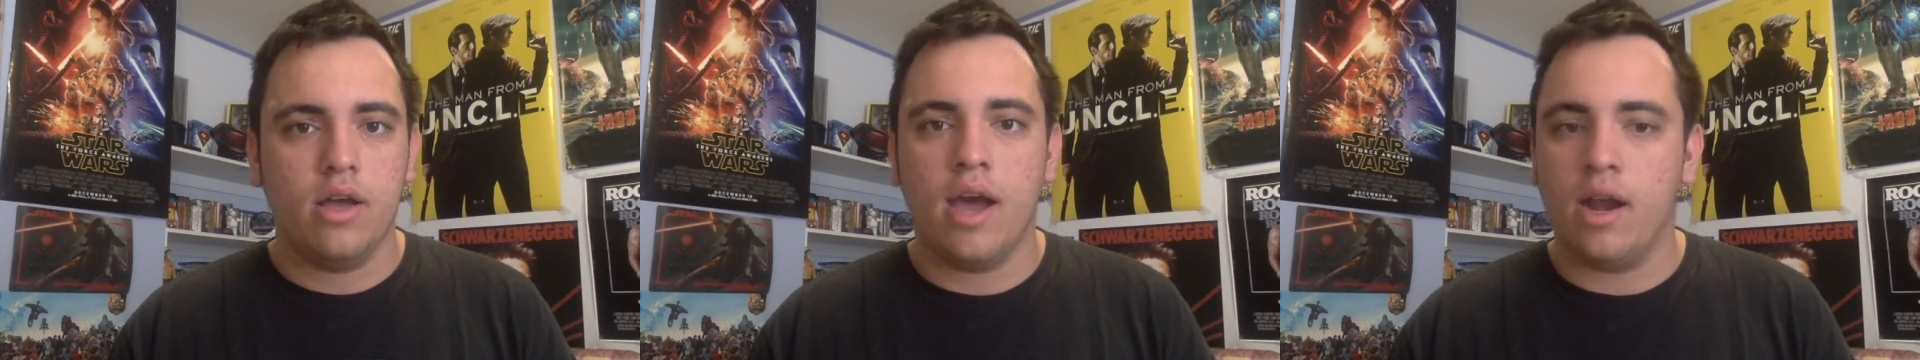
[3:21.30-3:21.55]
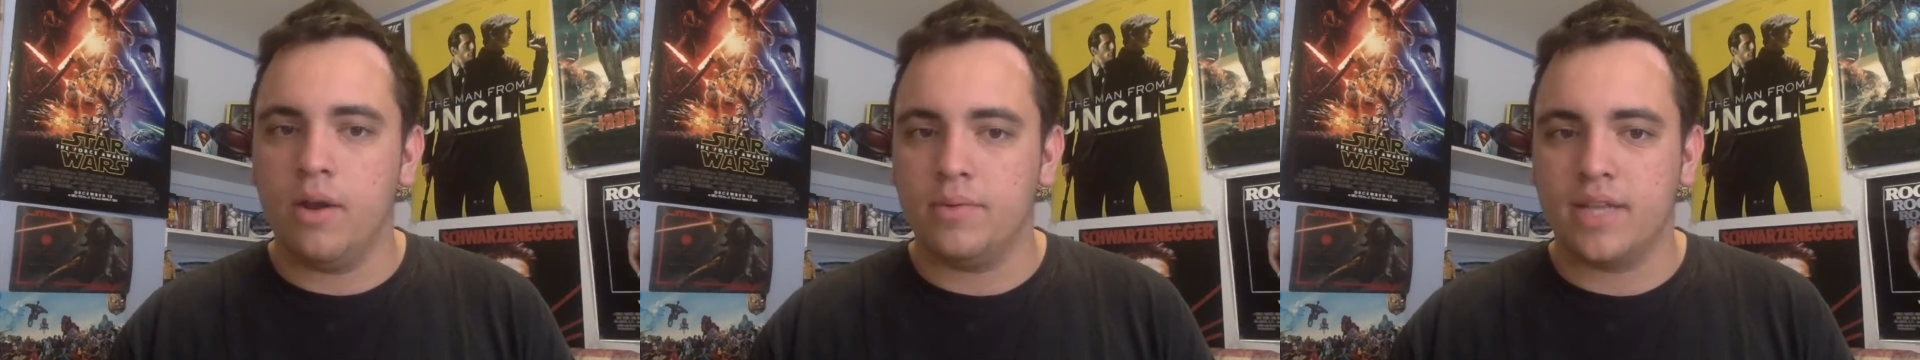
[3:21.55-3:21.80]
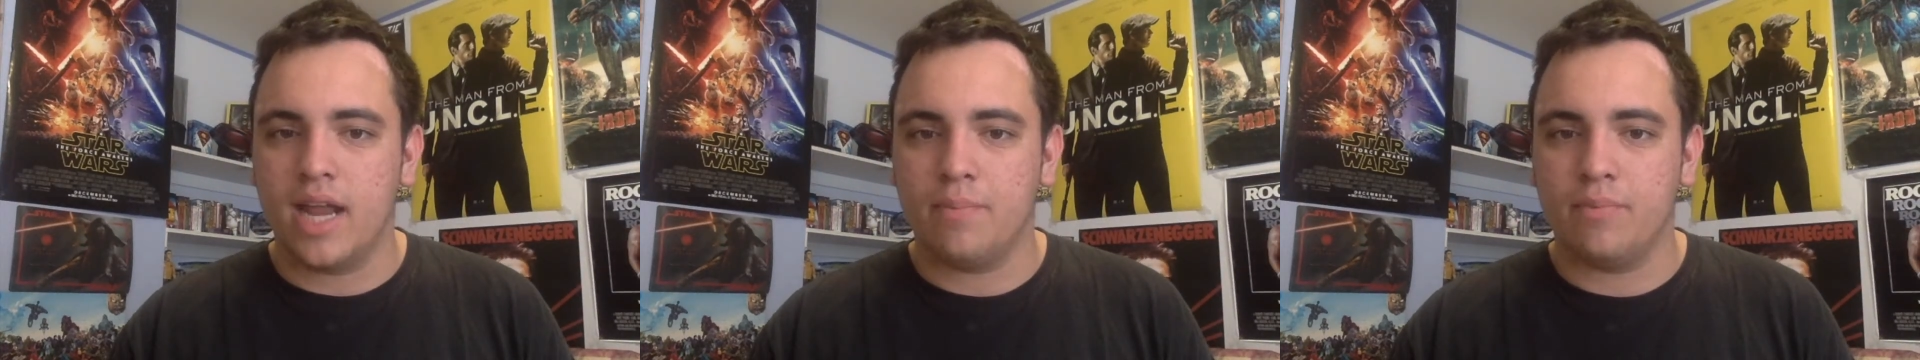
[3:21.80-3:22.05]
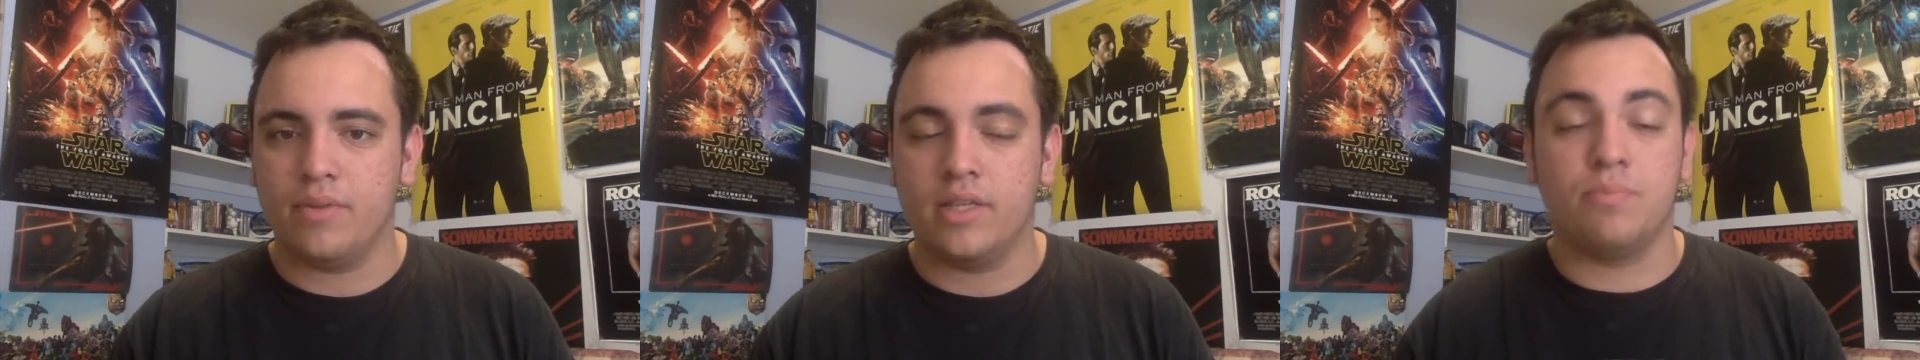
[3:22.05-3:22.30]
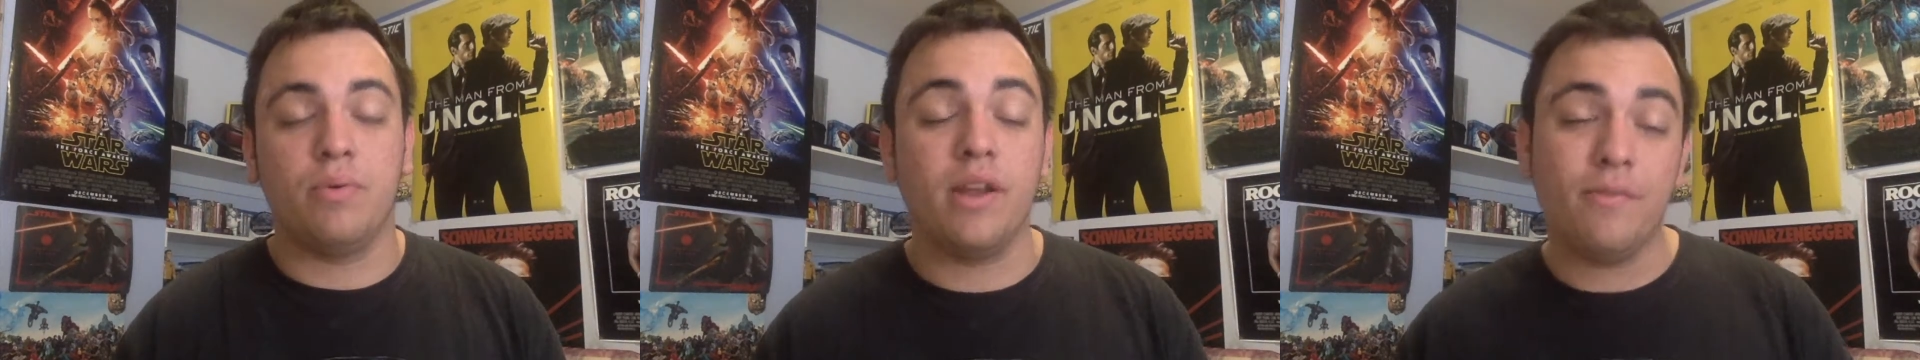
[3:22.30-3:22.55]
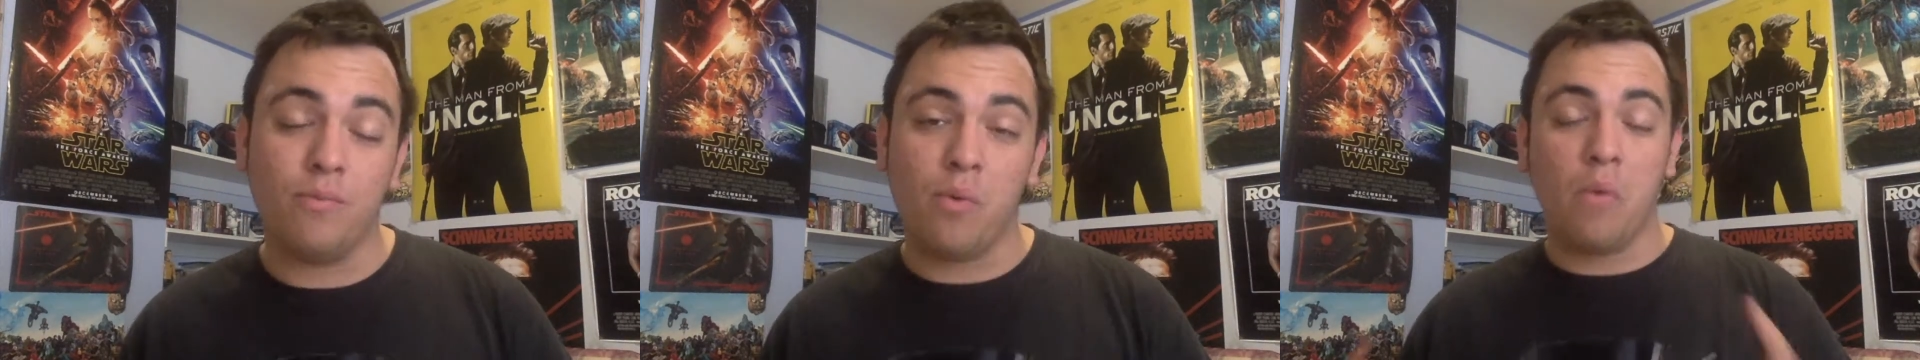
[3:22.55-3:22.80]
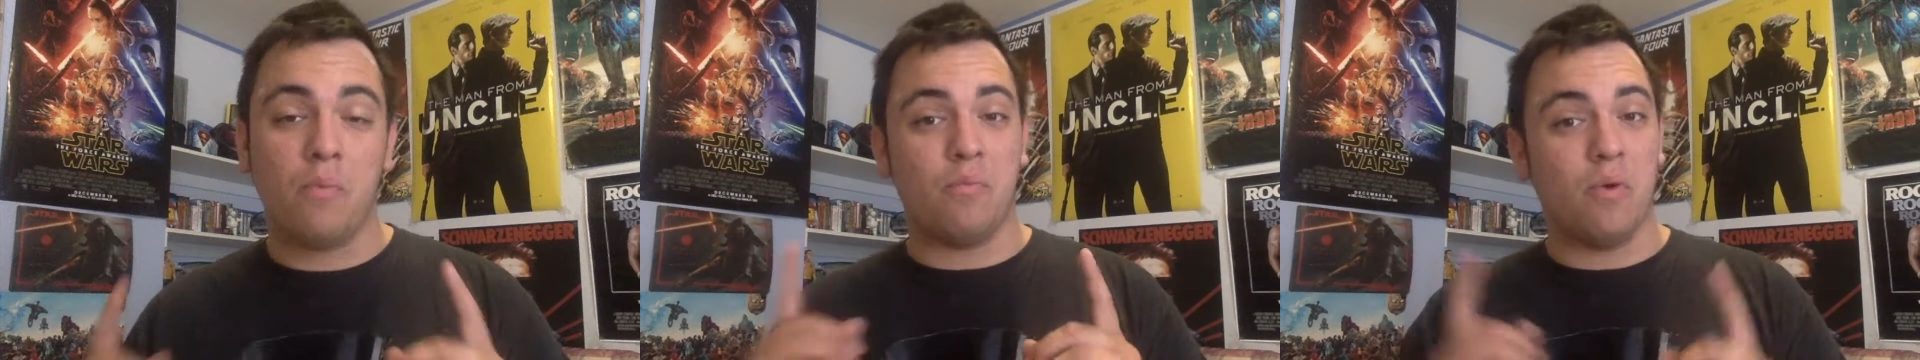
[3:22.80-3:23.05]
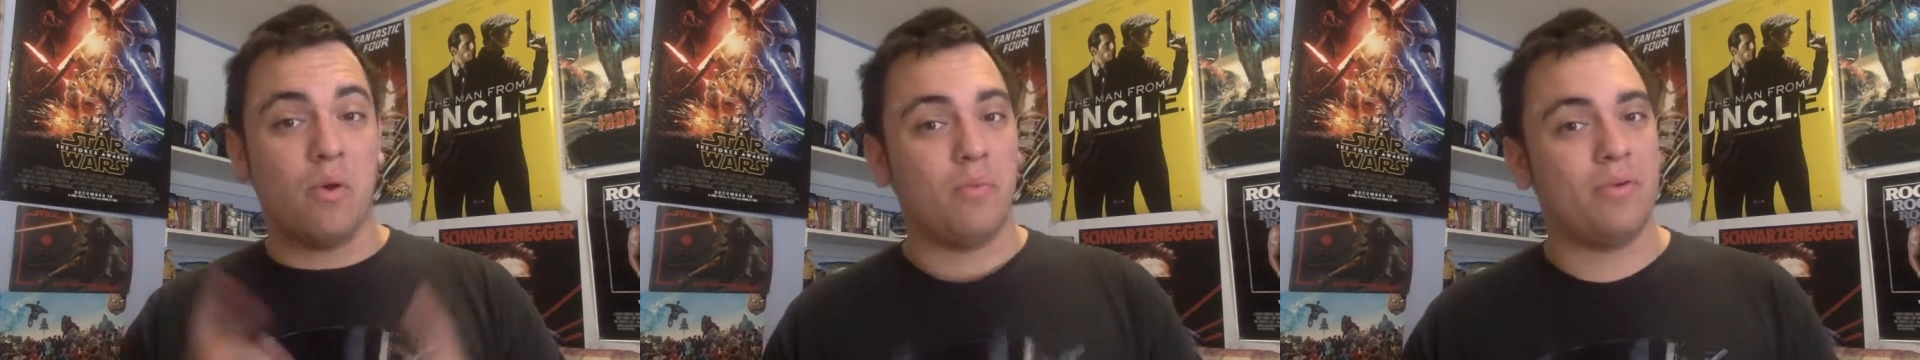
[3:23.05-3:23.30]
I don't know what's gonna happen with this, but if well,
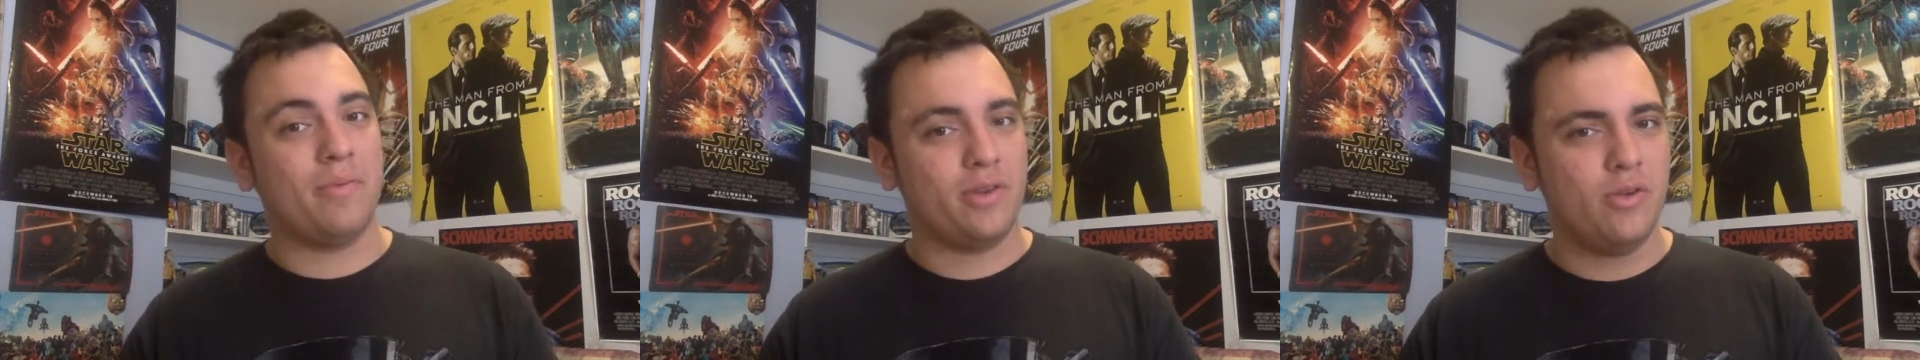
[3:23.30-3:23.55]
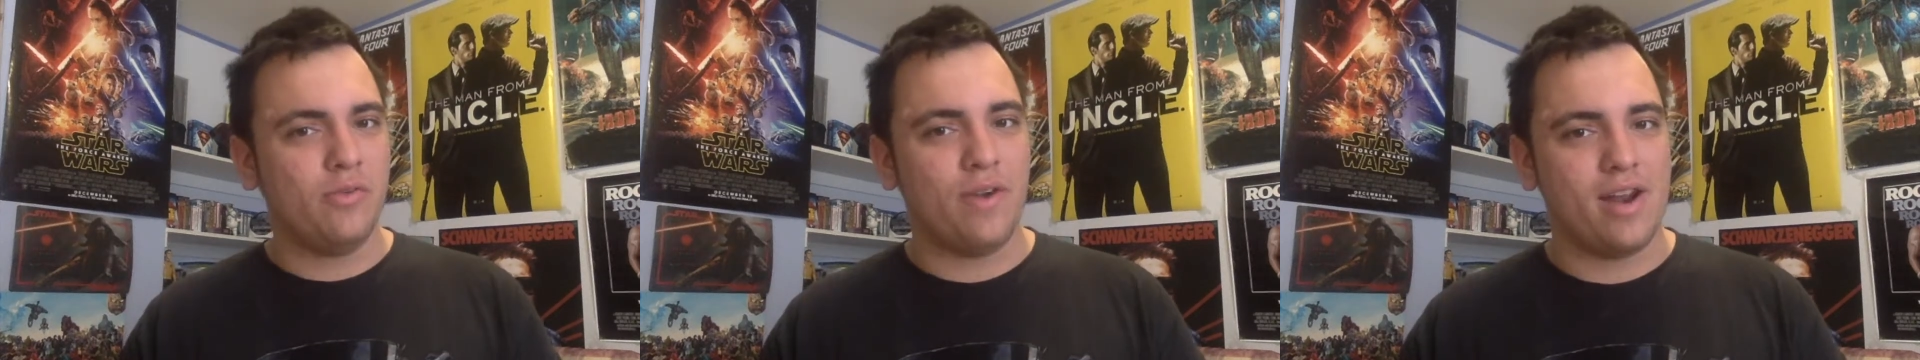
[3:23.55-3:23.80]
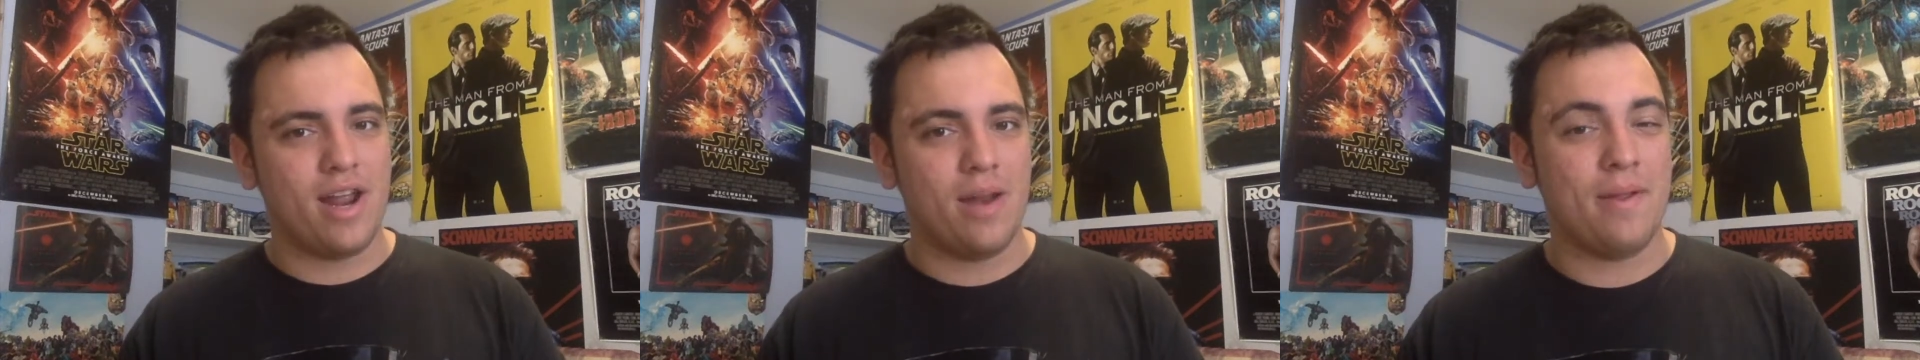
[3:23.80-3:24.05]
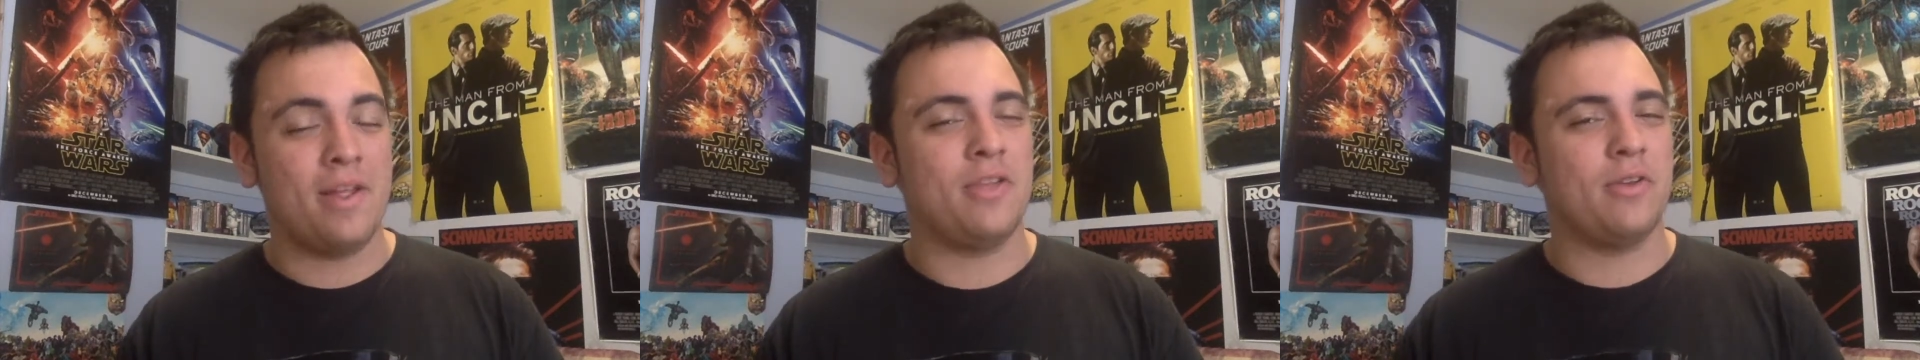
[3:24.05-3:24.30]
when we do find out about it,